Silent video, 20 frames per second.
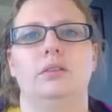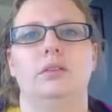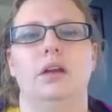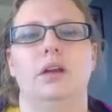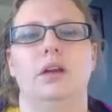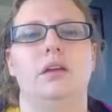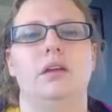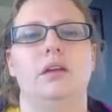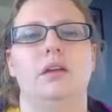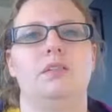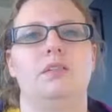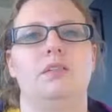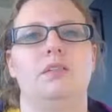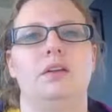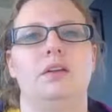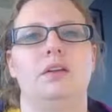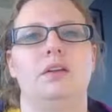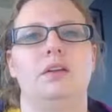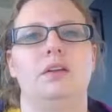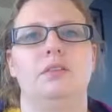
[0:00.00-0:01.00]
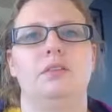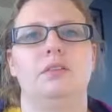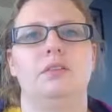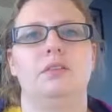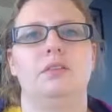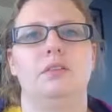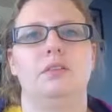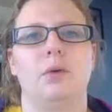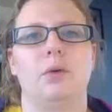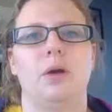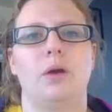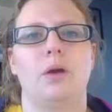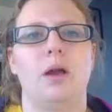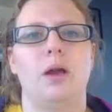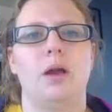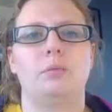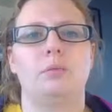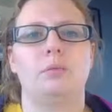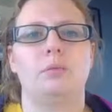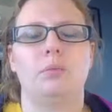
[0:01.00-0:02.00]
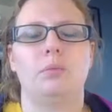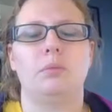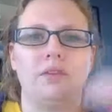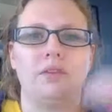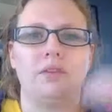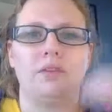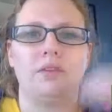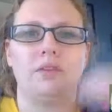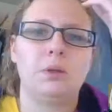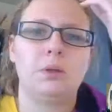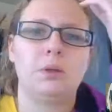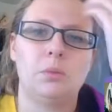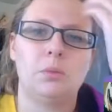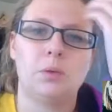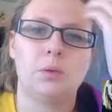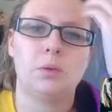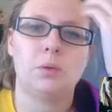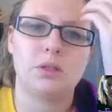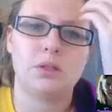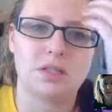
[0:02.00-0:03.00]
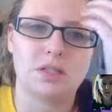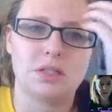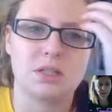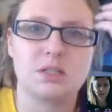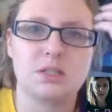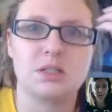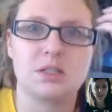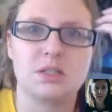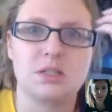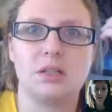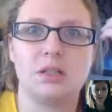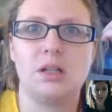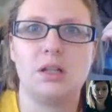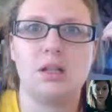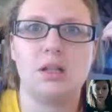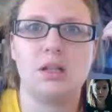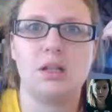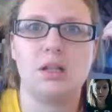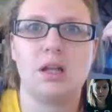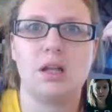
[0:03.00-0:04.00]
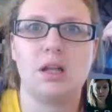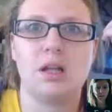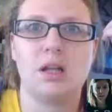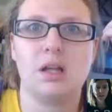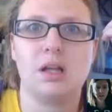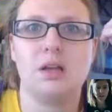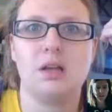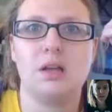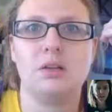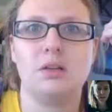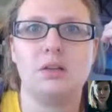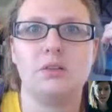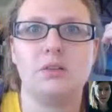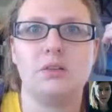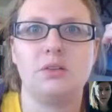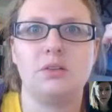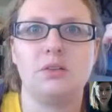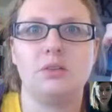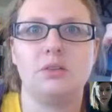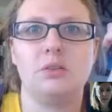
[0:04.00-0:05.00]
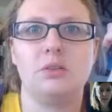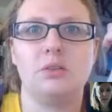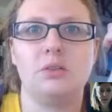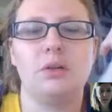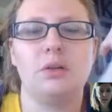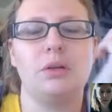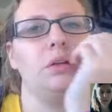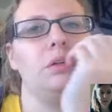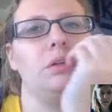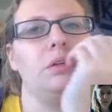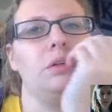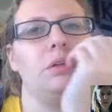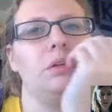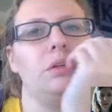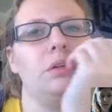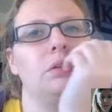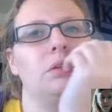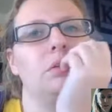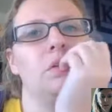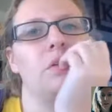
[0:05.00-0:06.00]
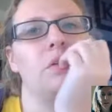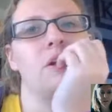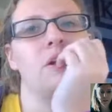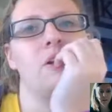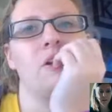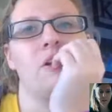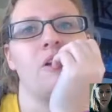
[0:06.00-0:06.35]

haven't even read my Family 160 class right now. Okay, all right. Are we ready to do the